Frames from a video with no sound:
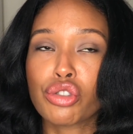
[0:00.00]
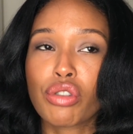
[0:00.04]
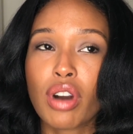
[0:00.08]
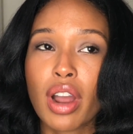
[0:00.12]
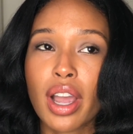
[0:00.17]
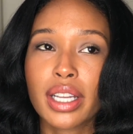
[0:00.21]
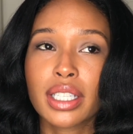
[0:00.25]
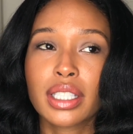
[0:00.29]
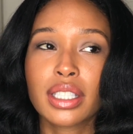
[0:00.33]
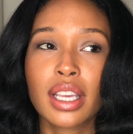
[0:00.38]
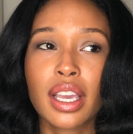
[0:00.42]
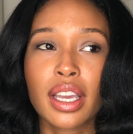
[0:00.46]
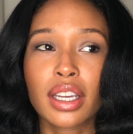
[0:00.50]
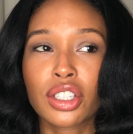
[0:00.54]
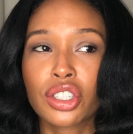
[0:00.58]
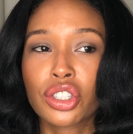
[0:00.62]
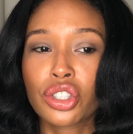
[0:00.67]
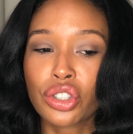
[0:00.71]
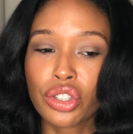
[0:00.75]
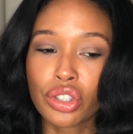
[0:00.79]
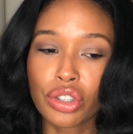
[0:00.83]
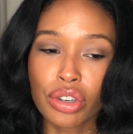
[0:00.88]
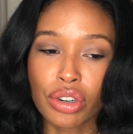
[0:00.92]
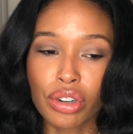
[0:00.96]
dry
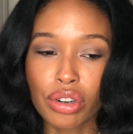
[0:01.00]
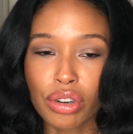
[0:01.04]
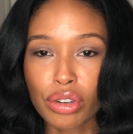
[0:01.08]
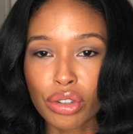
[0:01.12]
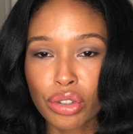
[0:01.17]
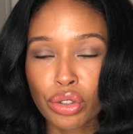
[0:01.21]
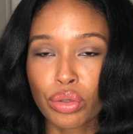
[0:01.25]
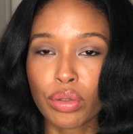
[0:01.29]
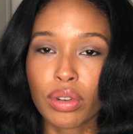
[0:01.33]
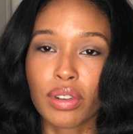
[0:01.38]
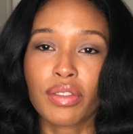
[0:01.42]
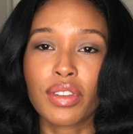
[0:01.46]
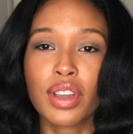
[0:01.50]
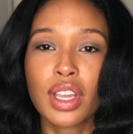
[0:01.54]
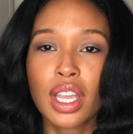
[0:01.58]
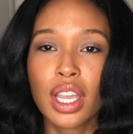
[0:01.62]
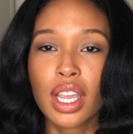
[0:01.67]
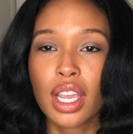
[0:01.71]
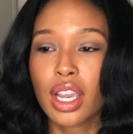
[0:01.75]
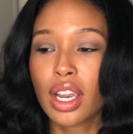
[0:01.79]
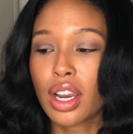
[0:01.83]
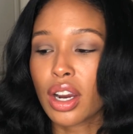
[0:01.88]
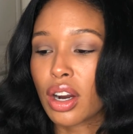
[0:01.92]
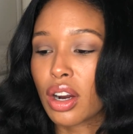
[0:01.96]
texture sort of
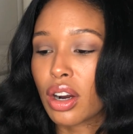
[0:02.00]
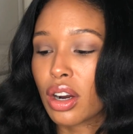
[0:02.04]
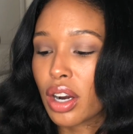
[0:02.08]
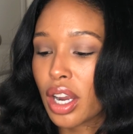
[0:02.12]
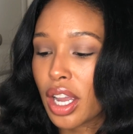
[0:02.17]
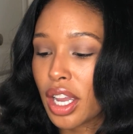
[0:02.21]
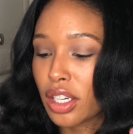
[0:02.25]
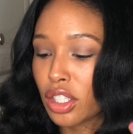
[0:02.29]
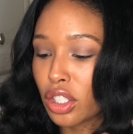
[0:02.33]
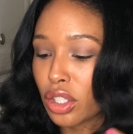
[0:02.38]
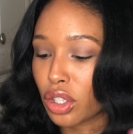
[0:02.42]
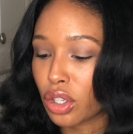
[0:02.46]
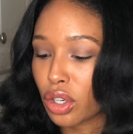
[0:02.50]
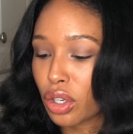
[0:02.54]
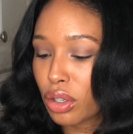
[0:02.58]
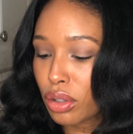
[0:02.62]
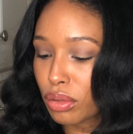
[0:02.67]
hair and